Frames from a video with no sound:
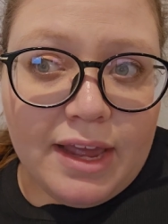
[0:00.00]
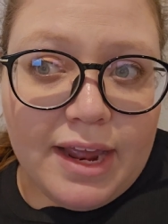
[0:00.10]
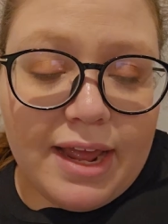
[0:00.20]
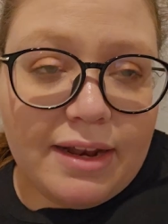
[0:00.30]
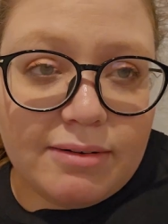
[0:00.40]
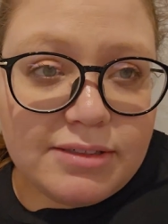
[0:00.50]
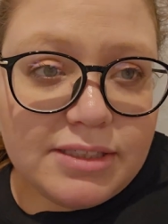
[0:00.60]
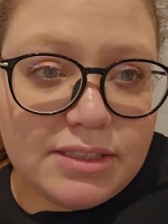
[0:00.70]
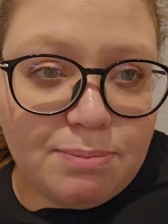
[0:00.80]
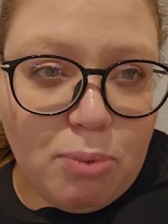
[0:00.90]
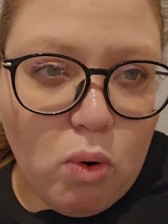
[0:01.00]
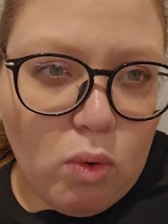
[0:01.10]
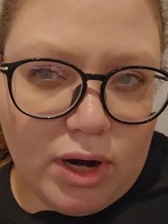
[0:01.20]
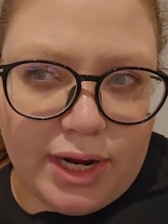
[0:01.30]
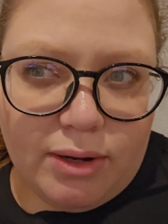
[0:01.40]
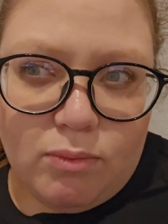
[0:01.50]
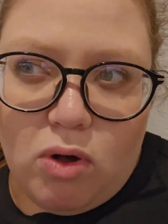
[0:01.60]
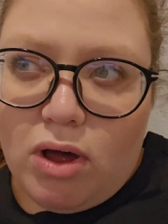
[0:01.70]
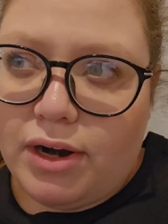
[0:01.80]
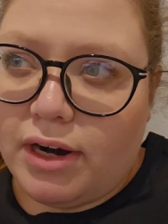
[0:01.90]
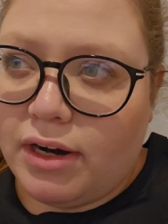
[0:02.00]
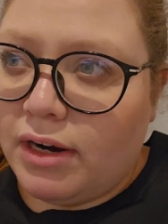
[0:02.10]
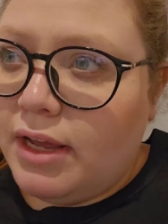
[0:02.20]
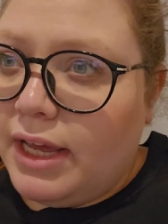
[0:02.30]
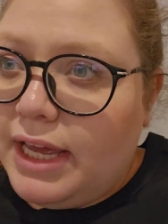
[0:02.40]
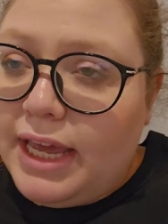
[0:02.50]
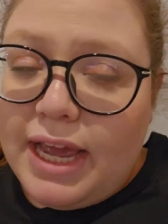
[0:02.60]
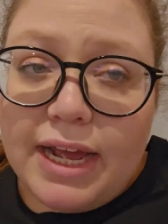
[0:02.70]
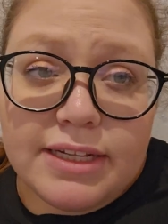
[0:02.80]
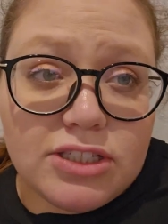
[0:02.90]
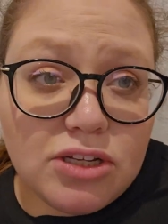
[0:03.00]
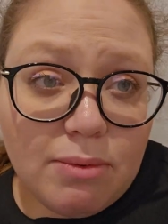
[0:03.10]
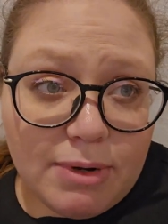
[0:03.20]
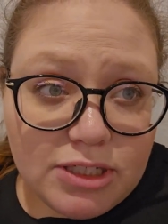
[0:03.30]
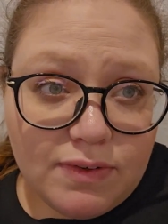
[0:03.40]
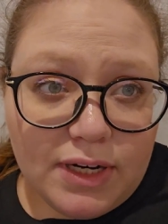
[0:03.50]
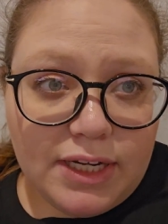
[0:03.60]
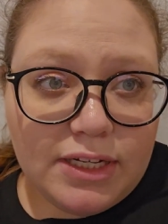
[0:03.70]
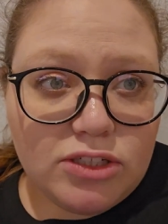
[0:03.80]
and pouring water. He had so much fun. He